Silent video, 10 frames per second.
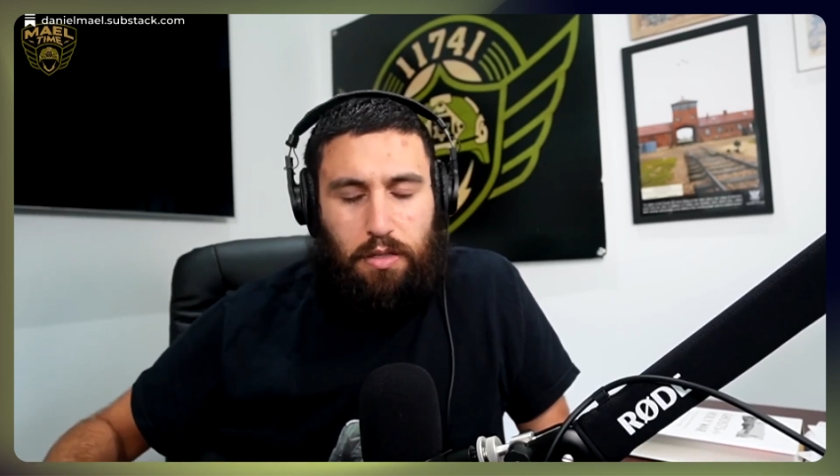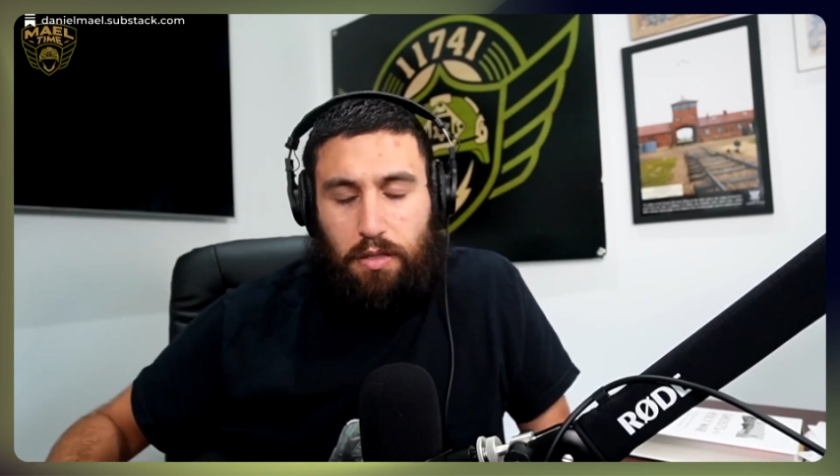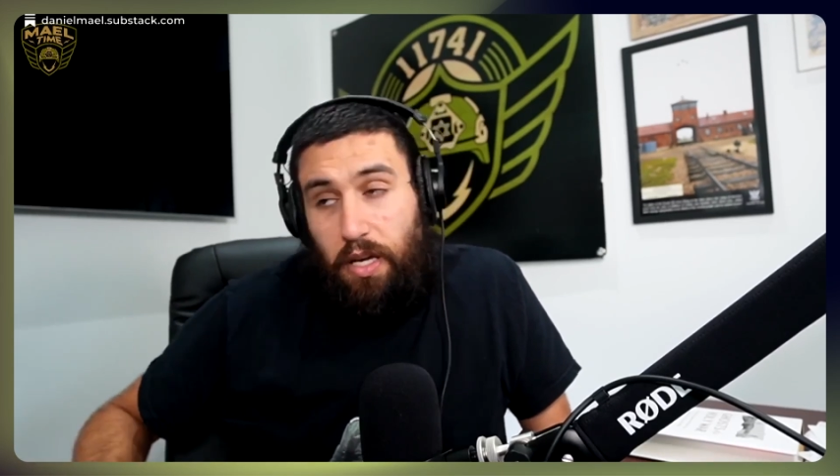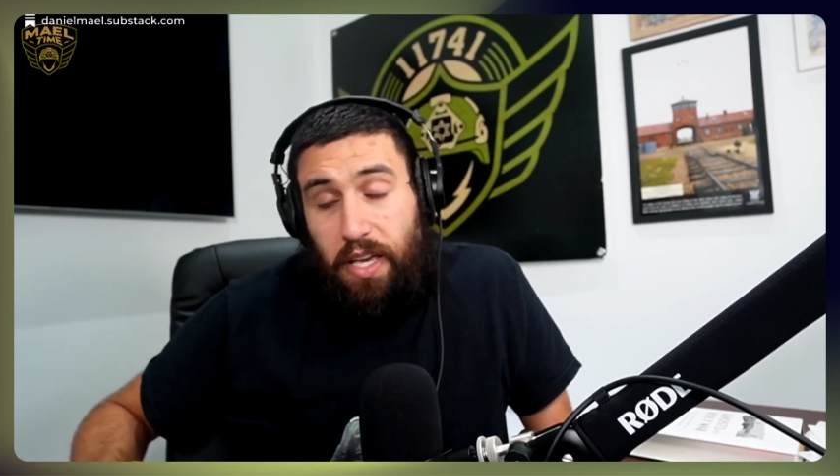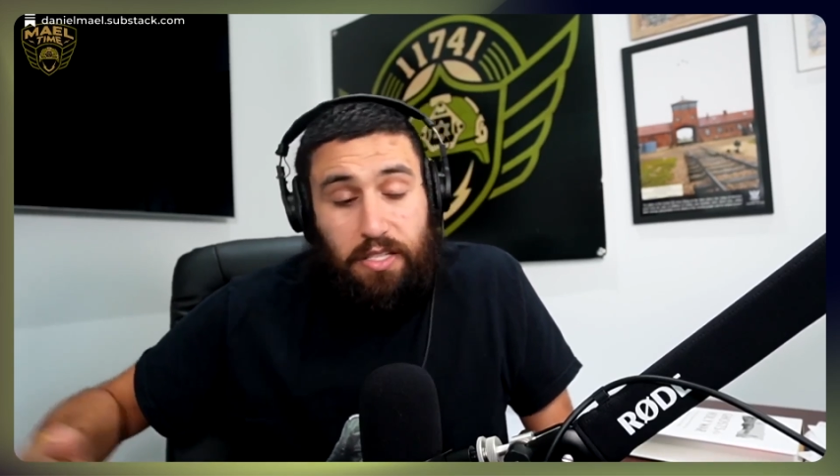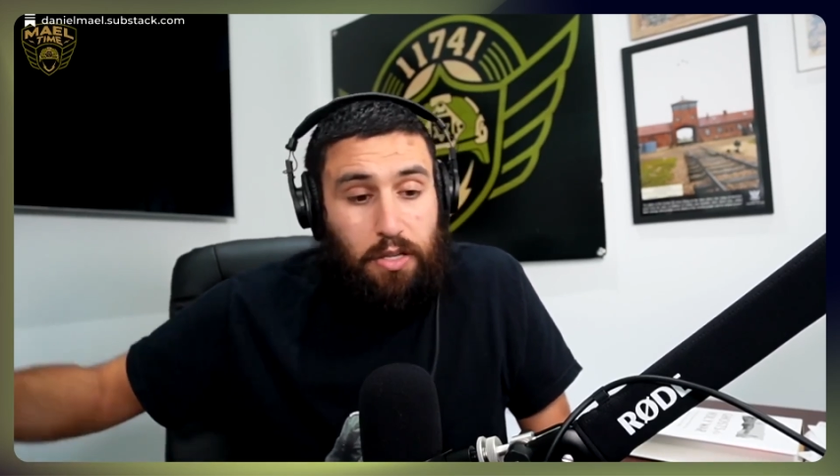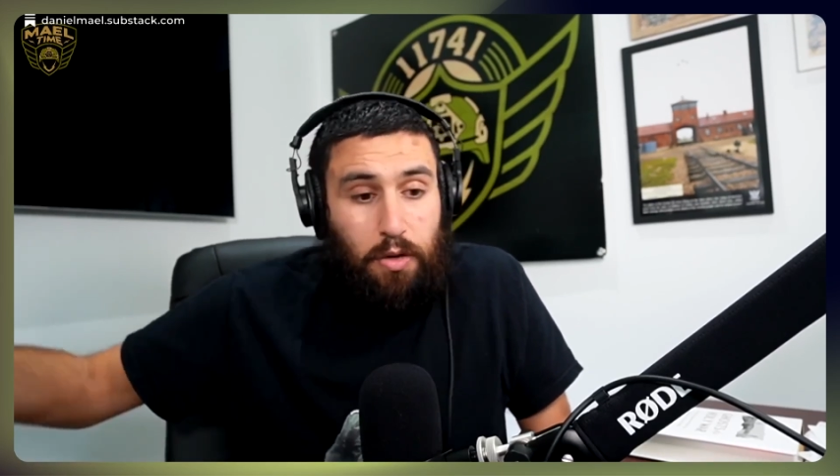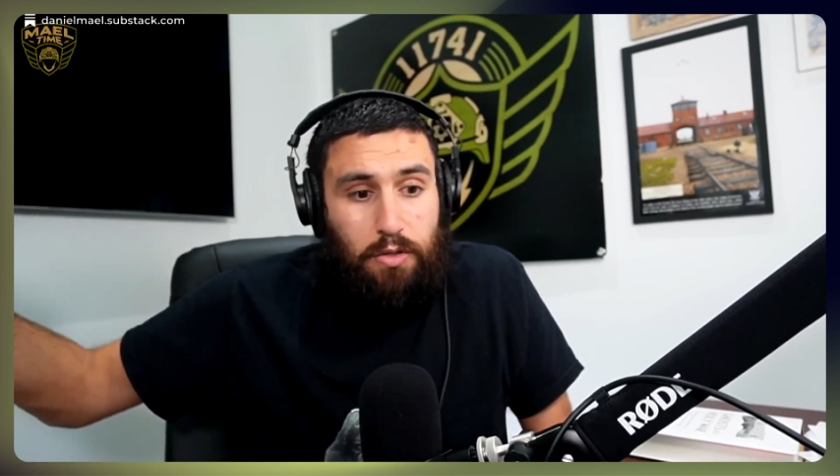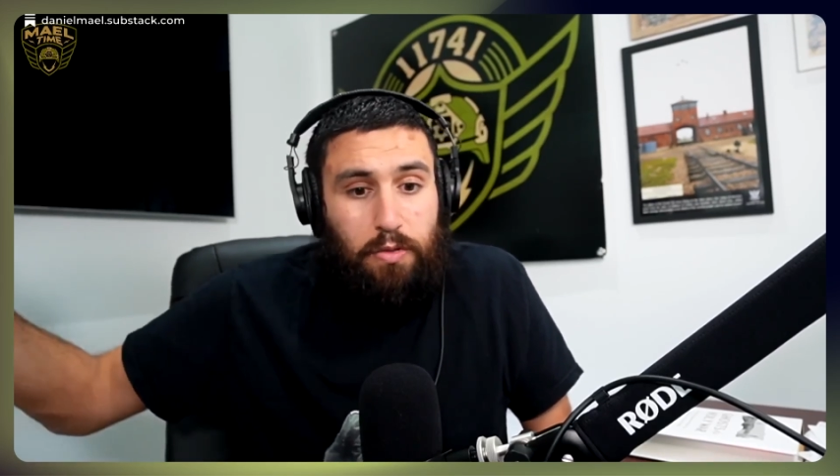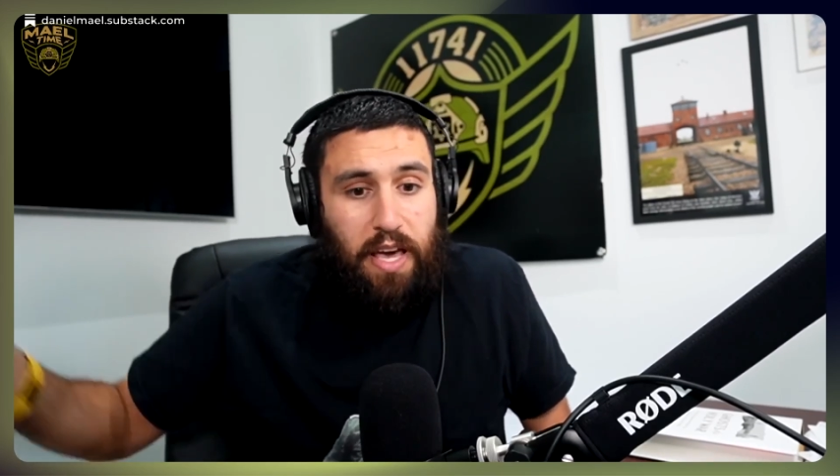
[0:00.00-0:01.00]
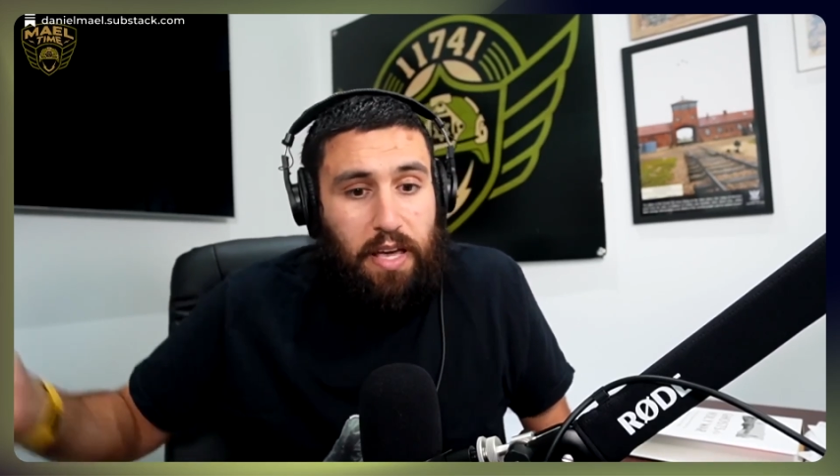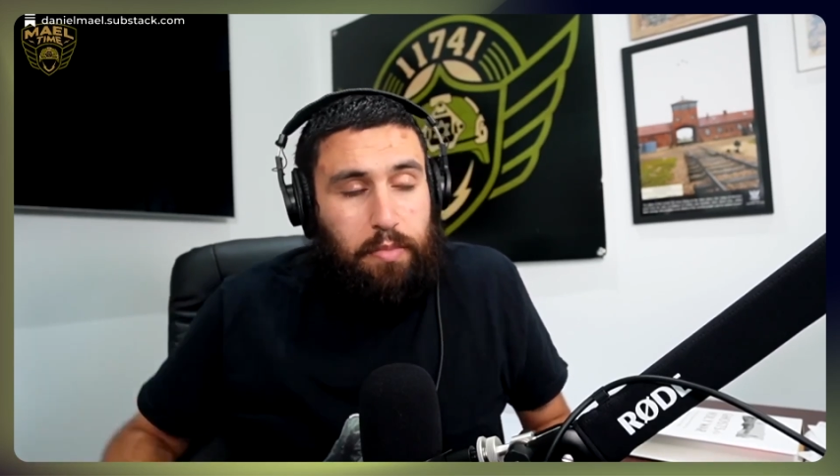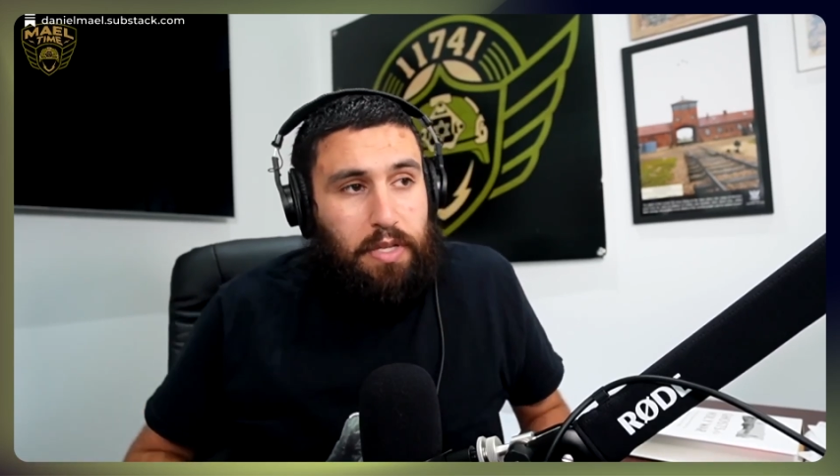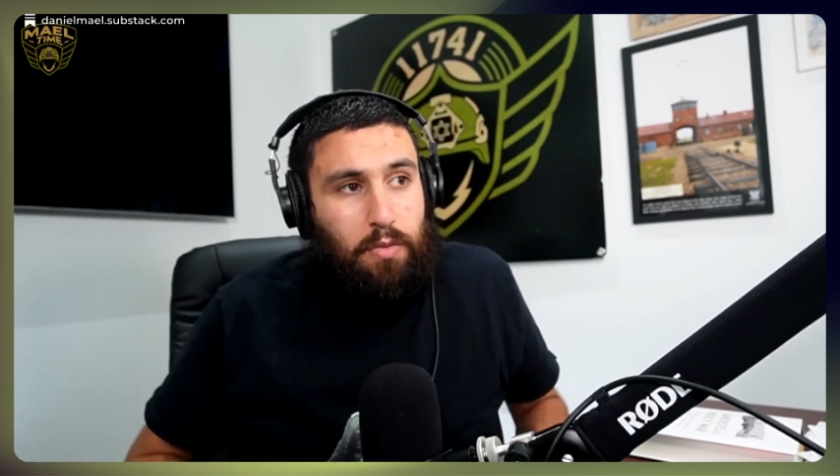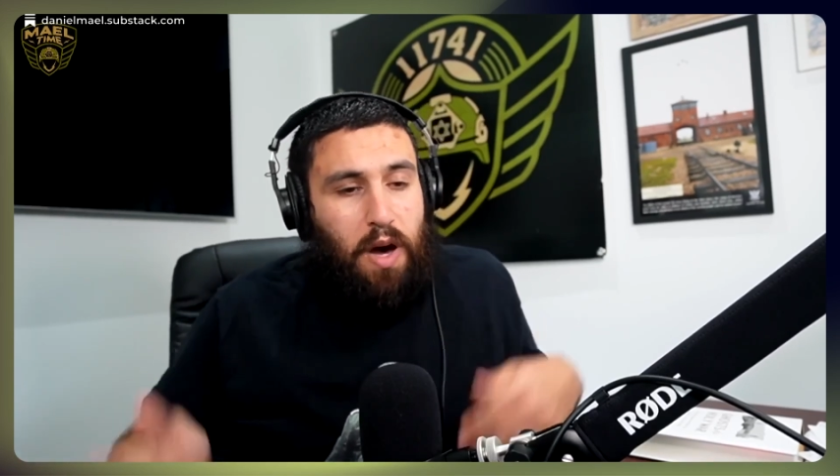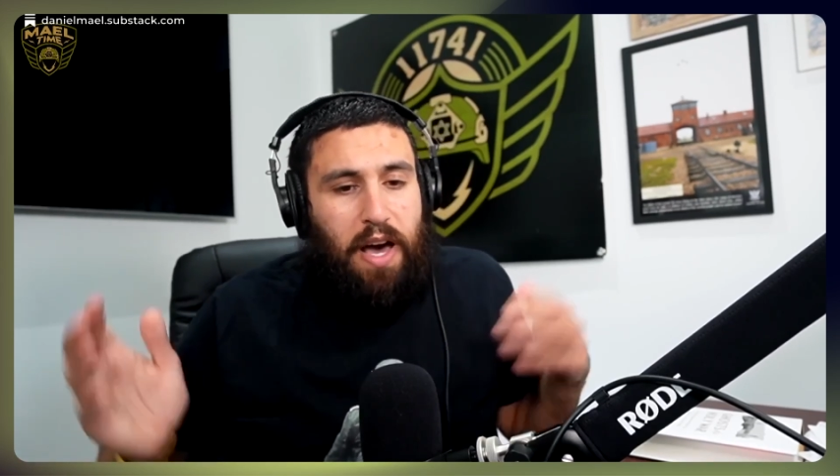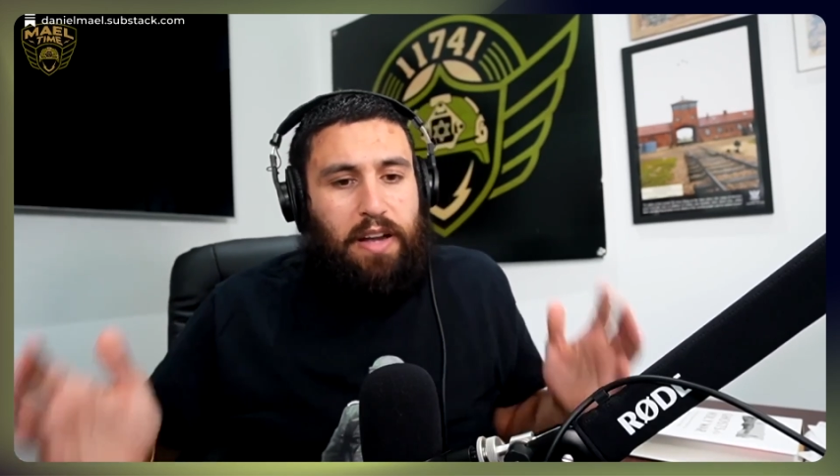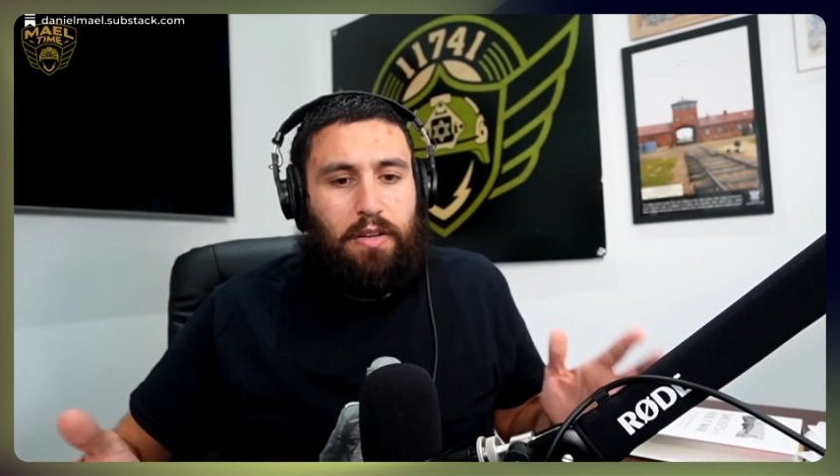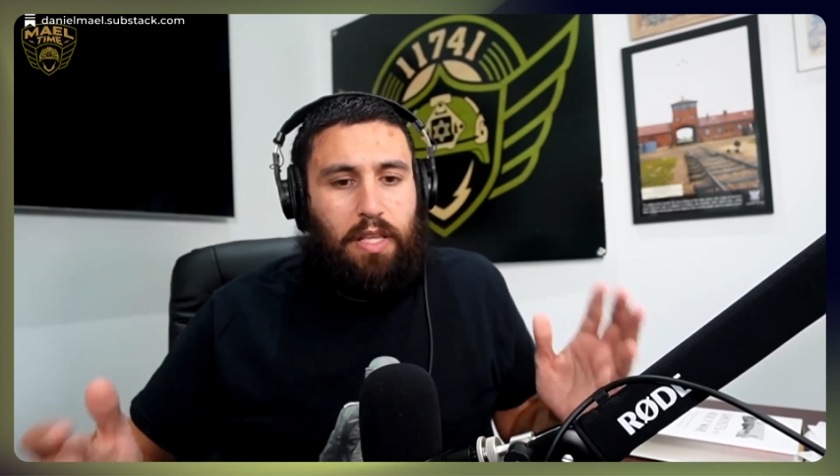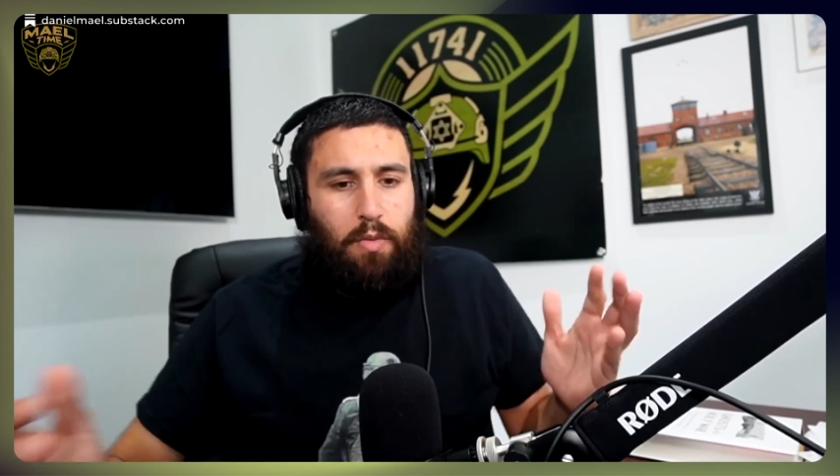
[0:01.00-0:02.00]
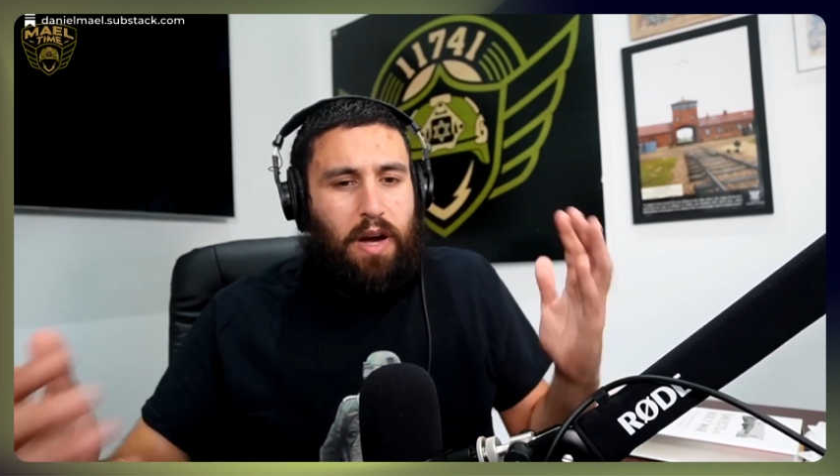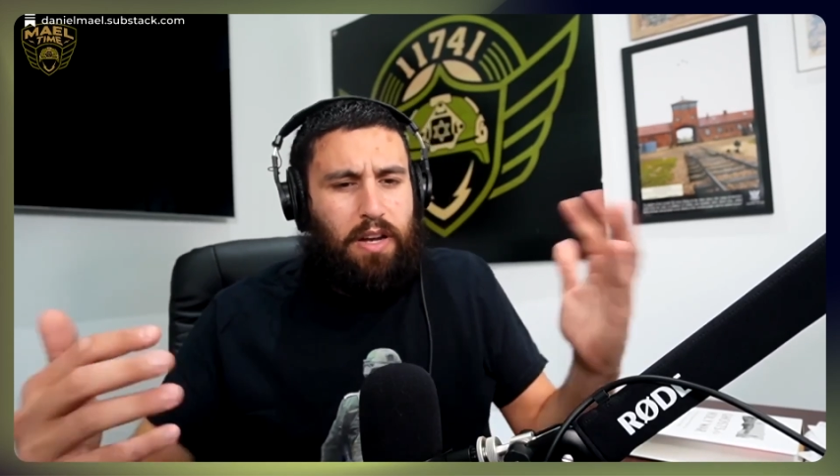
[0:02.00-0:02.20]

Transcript: I guess go do that. But why